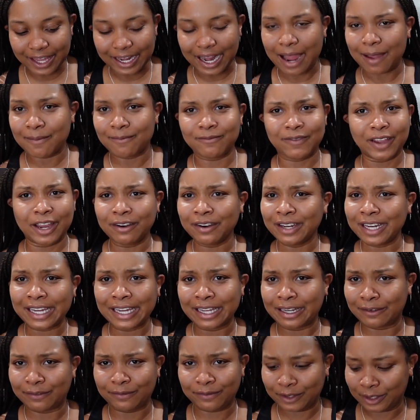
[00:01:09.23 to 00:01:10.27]
Like I'm very
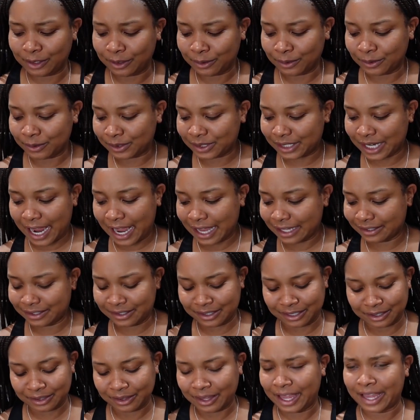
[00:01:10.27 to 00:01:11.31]
confused as
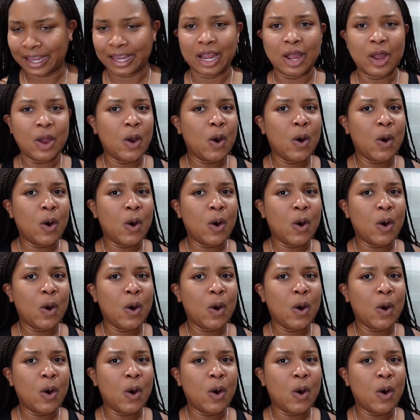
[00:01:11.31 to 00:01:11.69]
to like